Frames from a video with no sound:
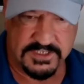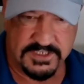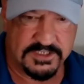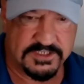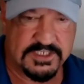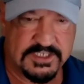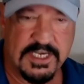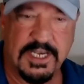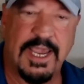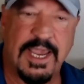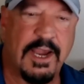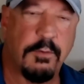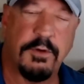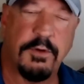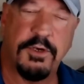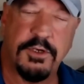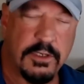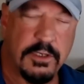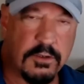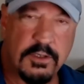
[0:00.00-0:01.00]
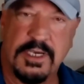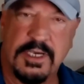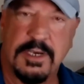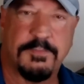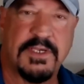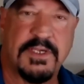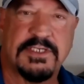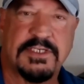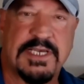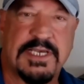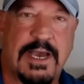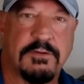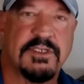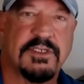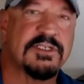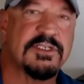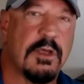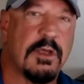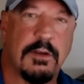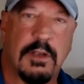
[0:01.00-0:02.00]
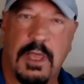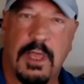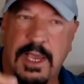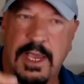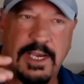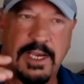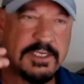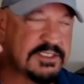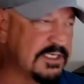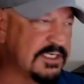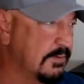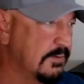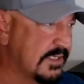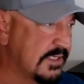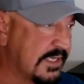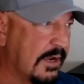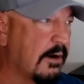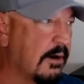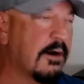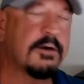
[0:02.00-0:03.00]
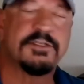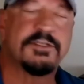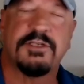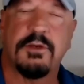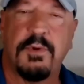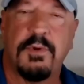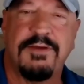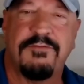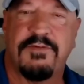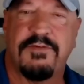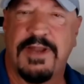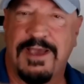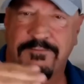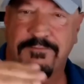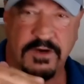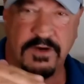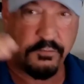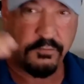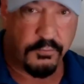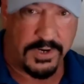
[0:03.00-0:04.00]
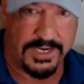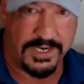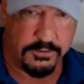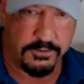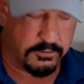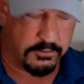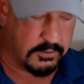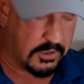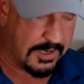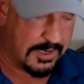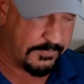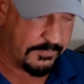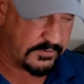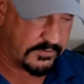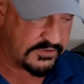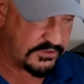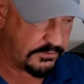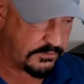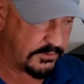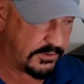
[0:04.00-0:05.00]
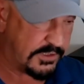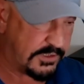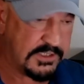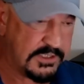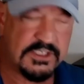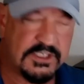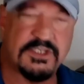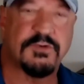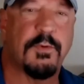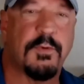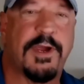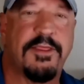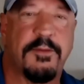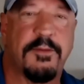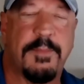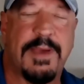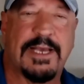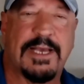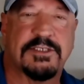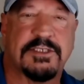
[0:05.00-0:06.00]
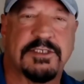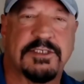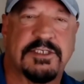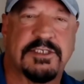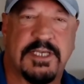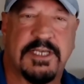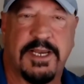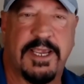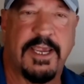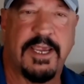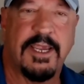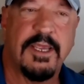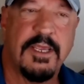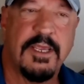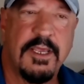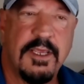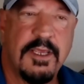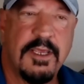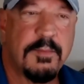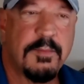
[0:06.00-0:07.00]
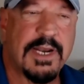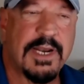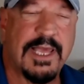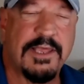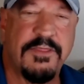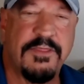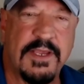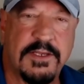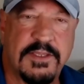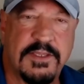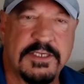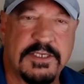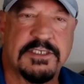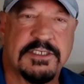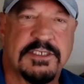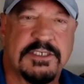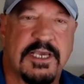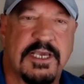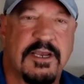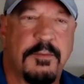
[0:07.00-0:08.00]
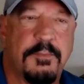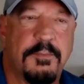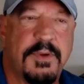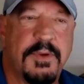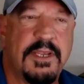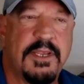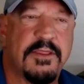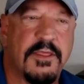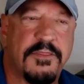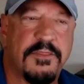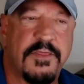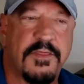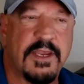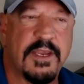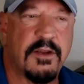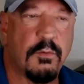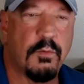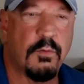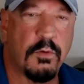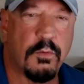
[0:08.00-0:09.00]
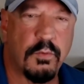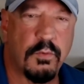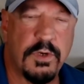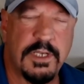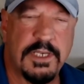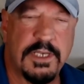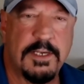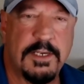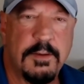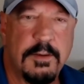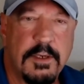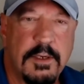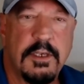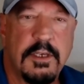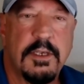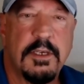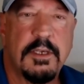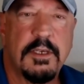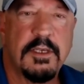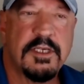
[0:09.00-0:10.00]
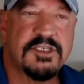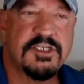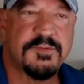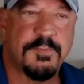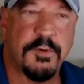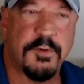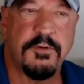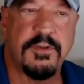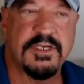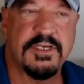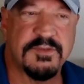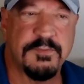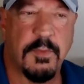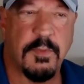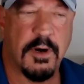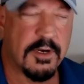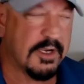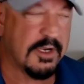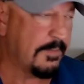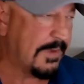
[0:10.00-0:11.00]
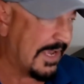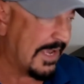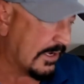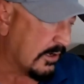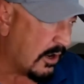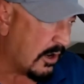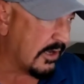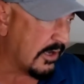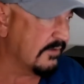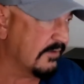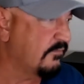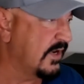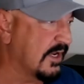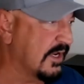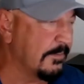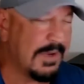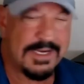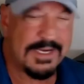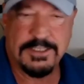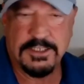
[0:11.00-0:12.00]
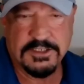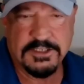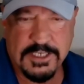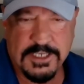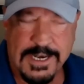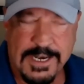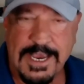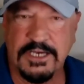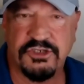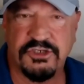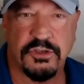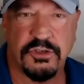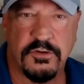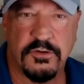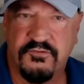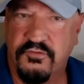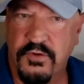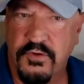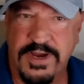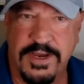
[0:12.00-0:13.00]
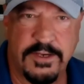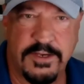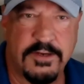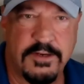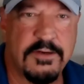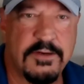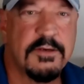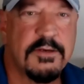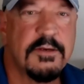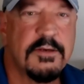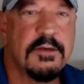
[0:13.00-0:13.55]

things today where you can look up these houses online, see what they are. So we even have a greater opportunity to sway the masses today. But I think this is going to be the thing that will really spur this market back on if we can make this a national trend.